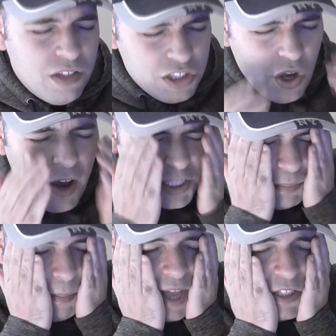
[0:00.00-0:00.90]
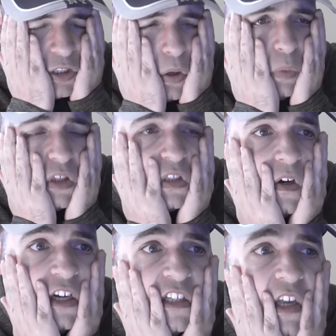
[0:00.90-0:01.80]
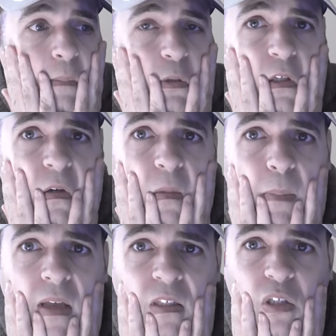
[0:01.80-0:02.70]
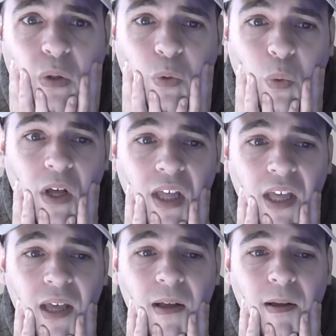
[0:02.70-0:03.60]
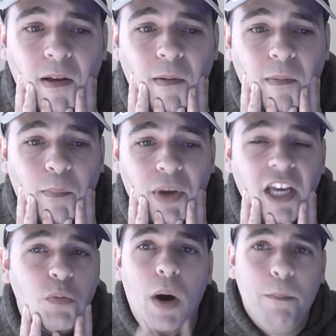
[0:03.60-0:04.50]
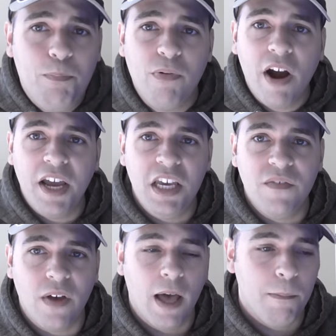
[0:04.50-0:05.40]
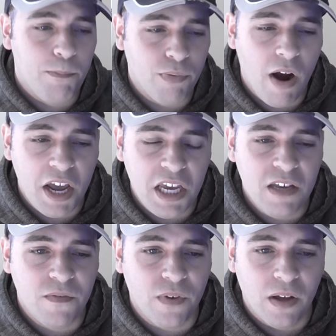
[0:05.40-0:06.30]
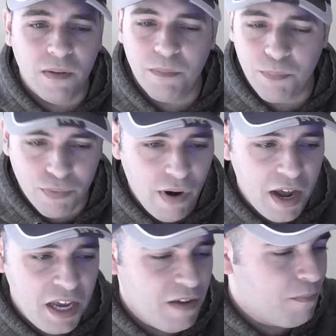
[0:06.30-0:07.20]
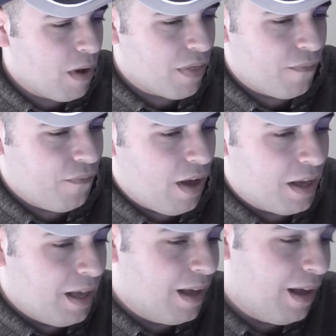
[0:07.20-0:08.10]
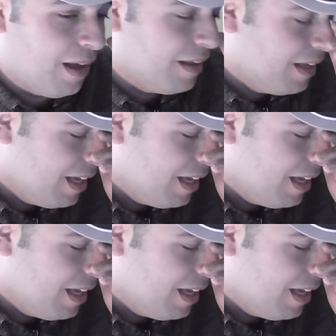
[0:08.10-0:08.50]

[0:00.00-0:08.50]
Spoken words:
This guy's mental! This guy is absolutely mental! But he's one brave motherfucker.